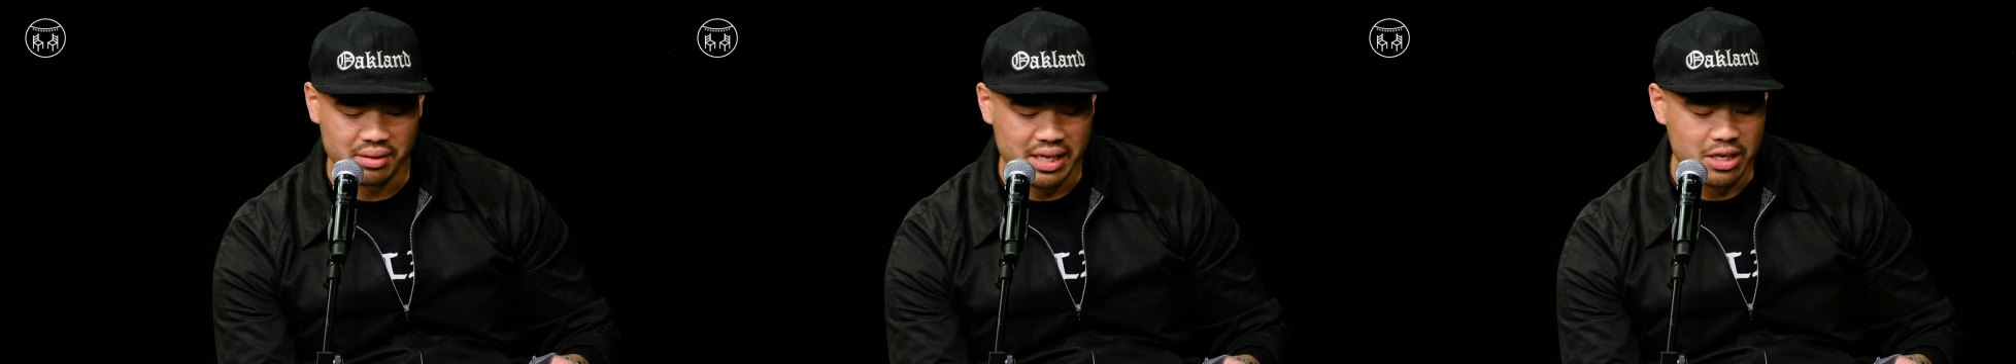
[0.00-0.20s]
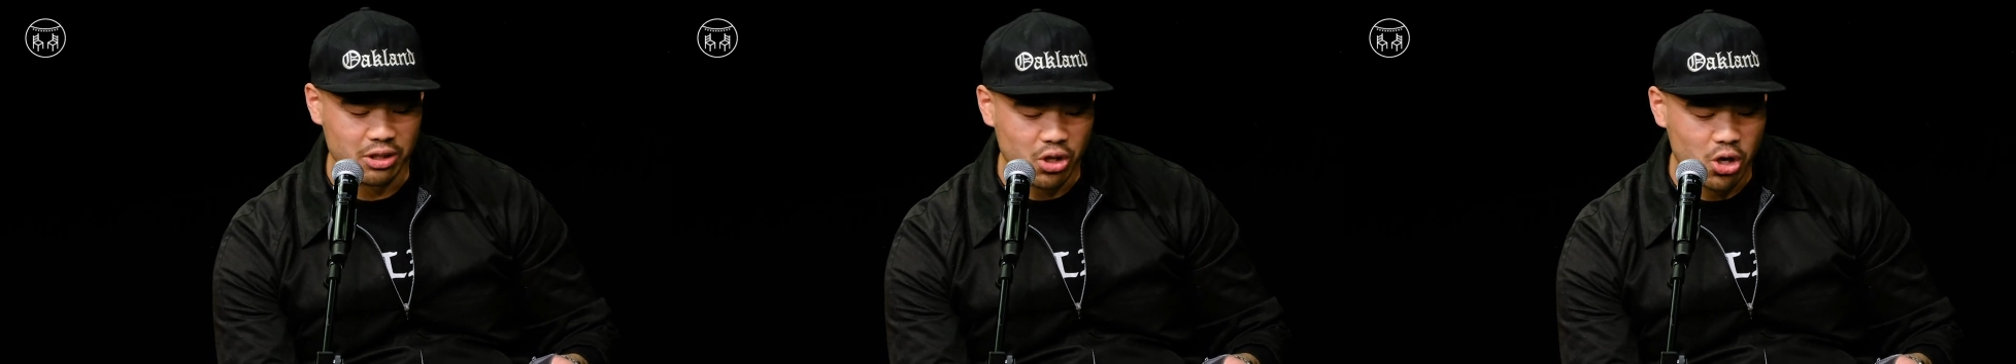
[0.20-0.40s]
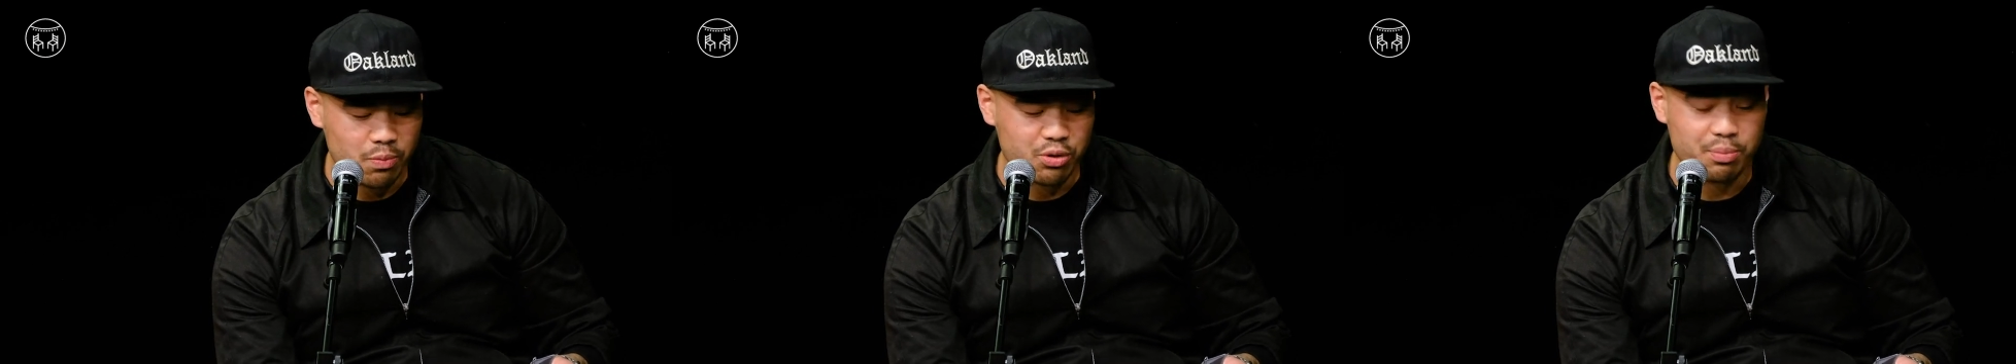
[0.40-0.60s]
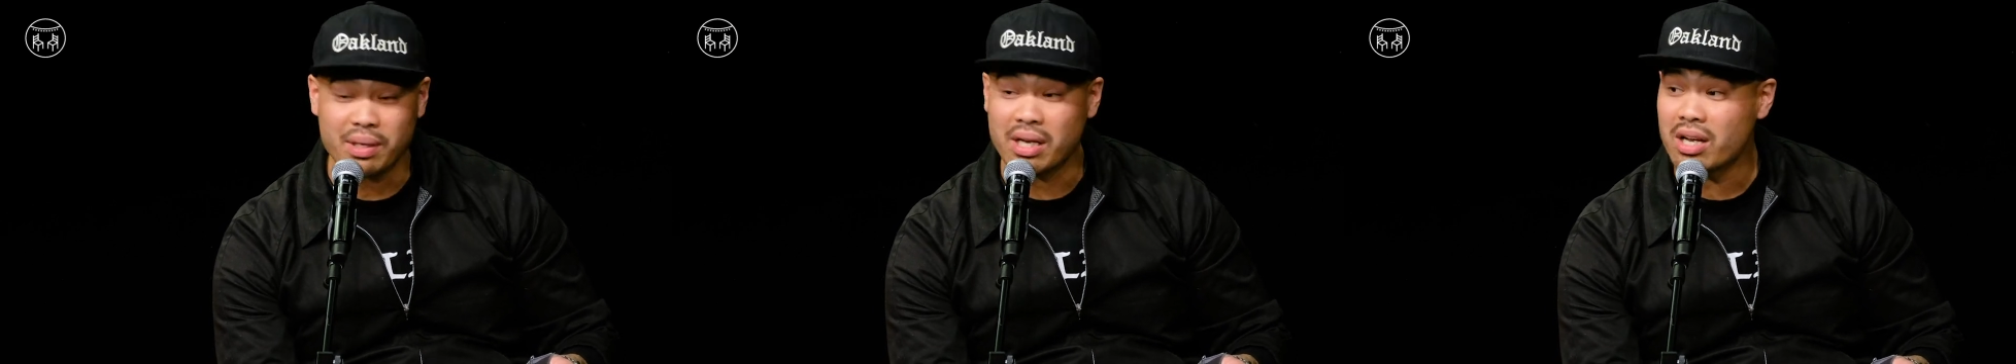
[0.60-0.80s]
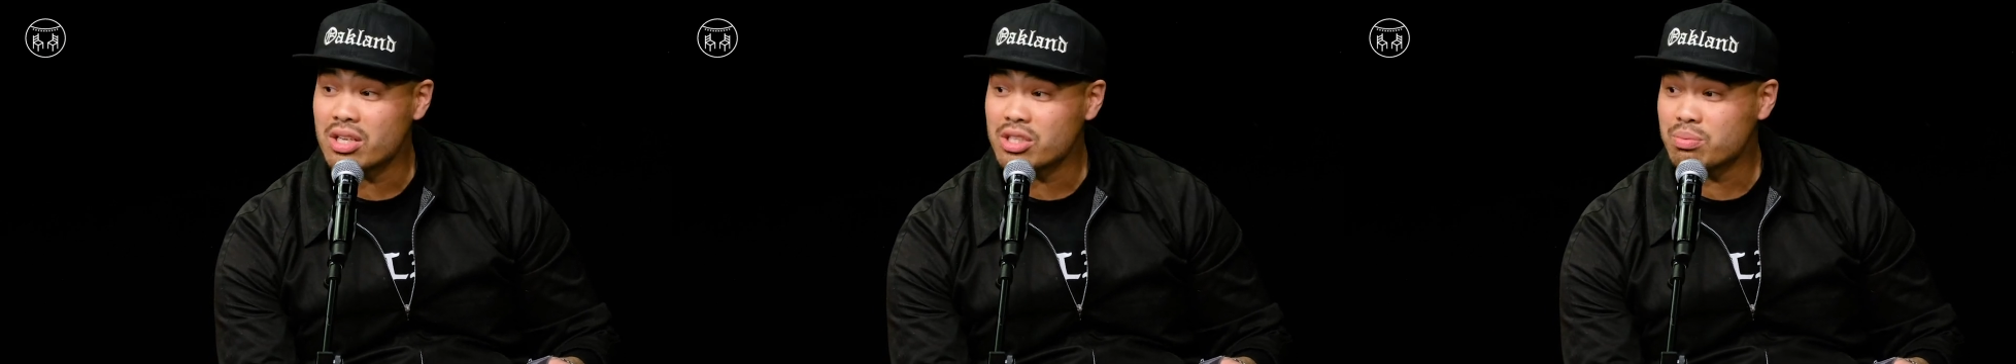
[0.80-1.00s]
They eloped
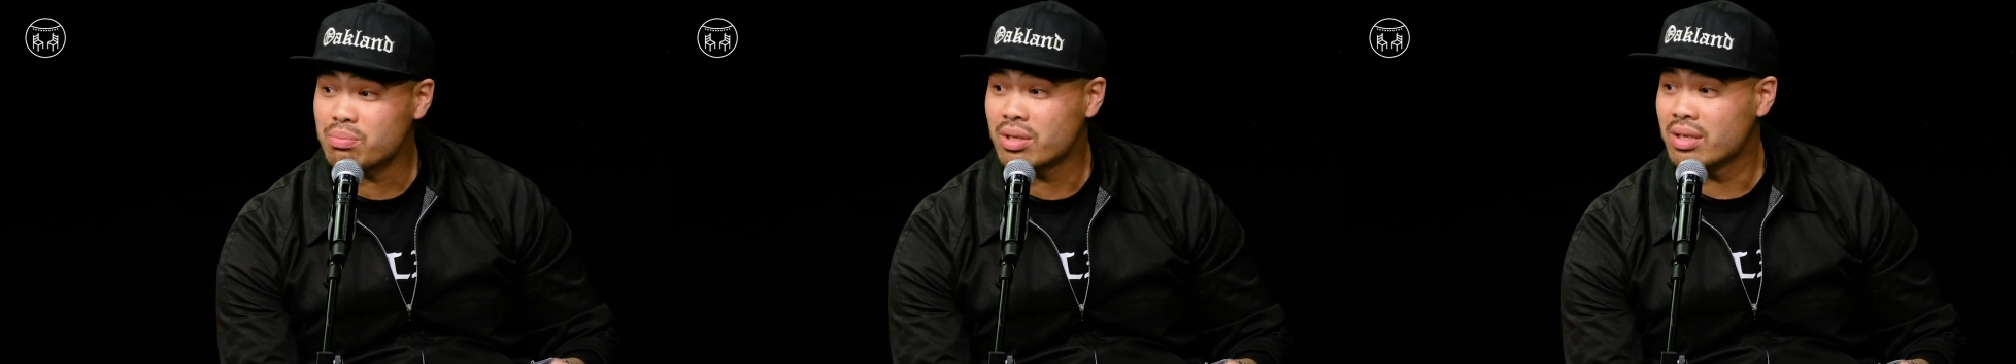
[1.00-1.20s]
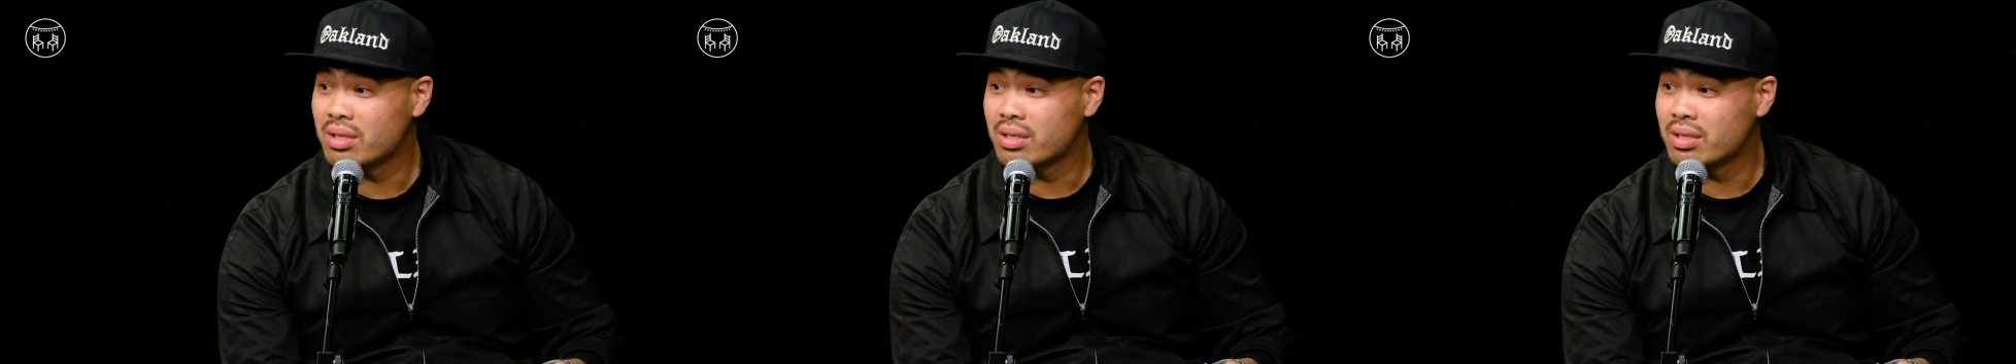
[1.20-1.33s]
because